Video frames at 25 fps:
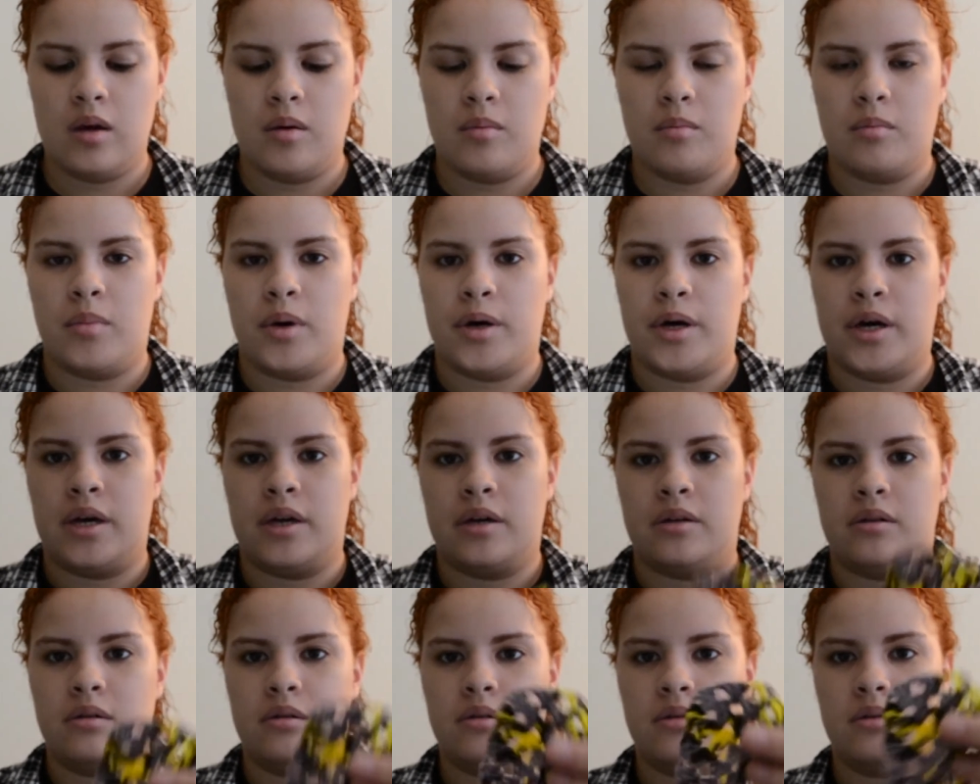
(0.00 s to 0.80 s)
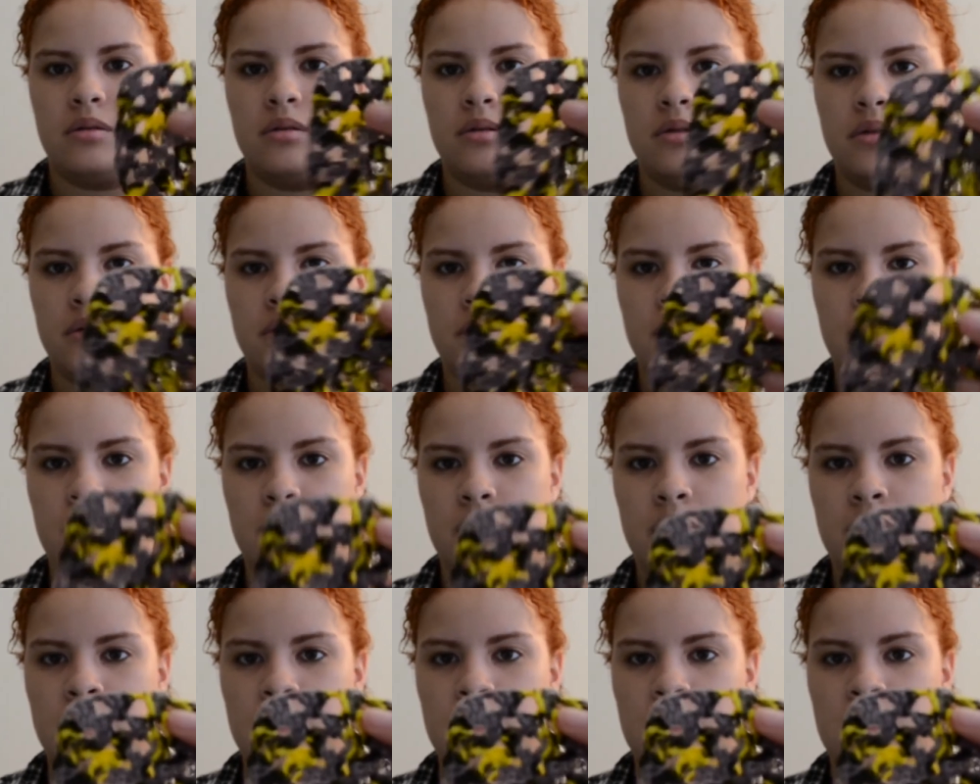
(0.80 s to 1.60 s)
But, so you
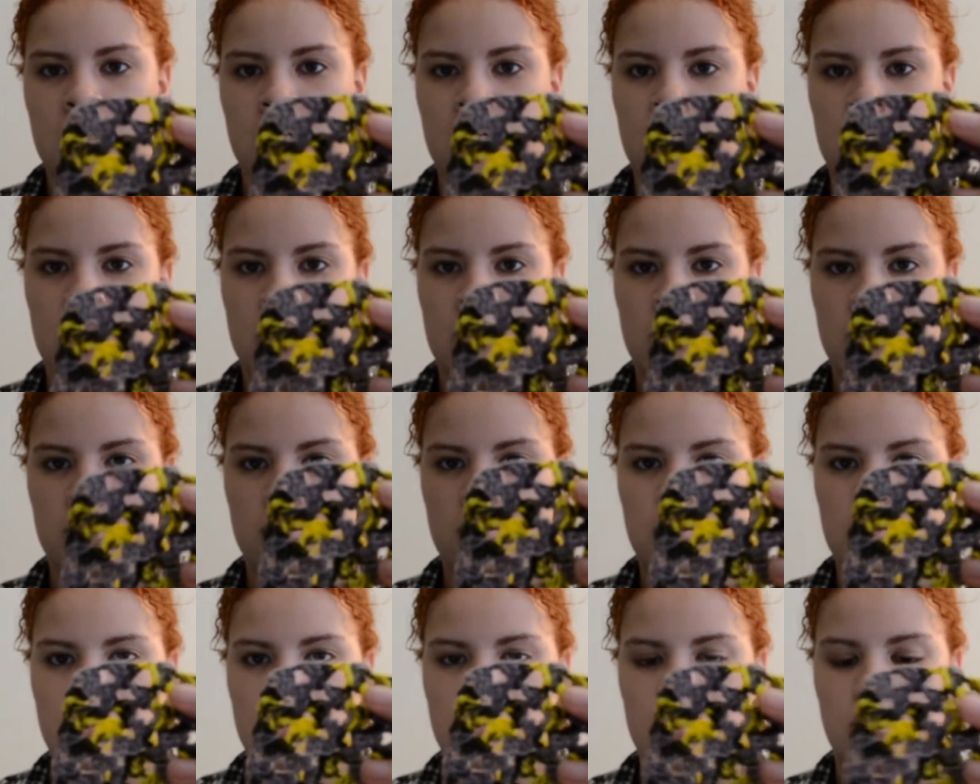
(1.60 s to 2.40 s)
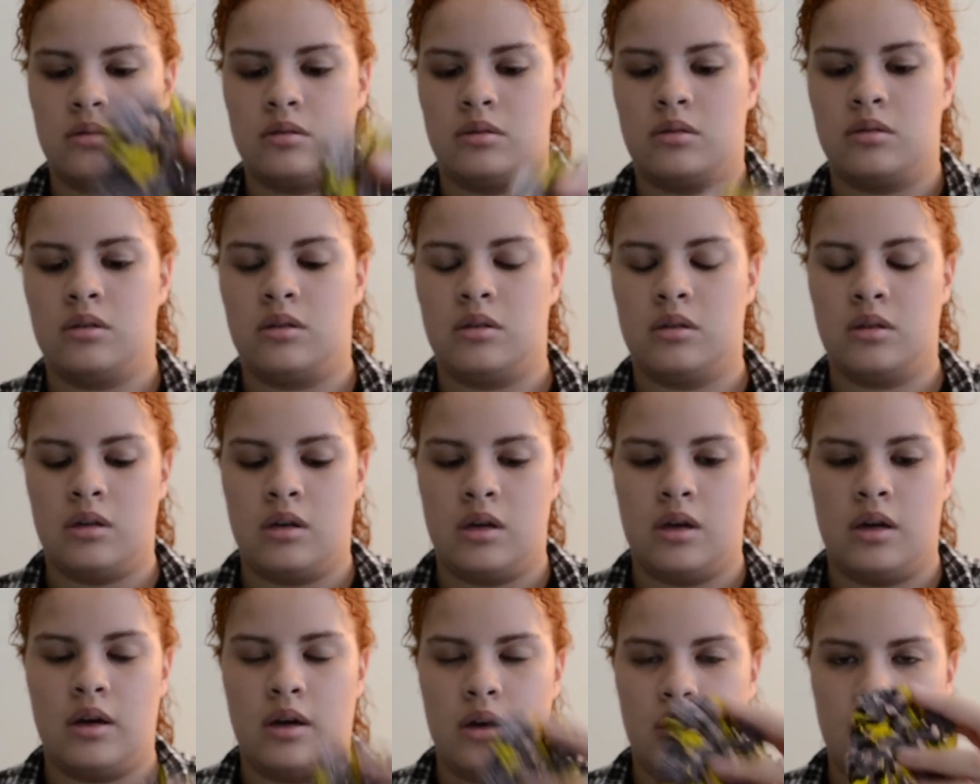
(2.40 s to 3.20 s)
can see,
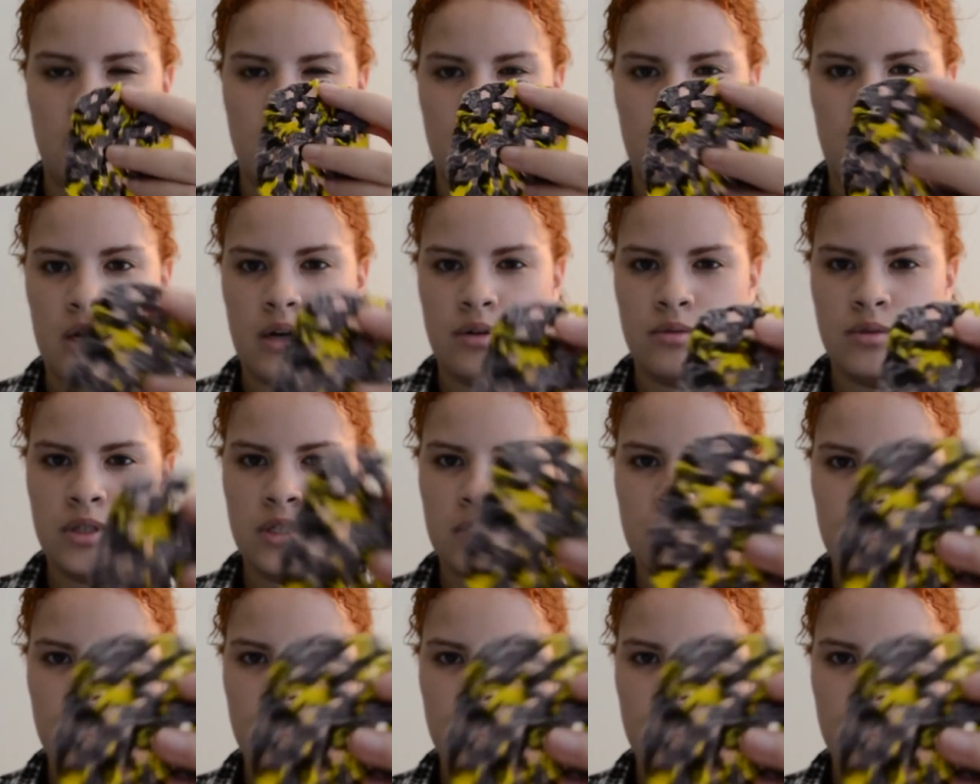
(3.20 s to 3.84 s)
that was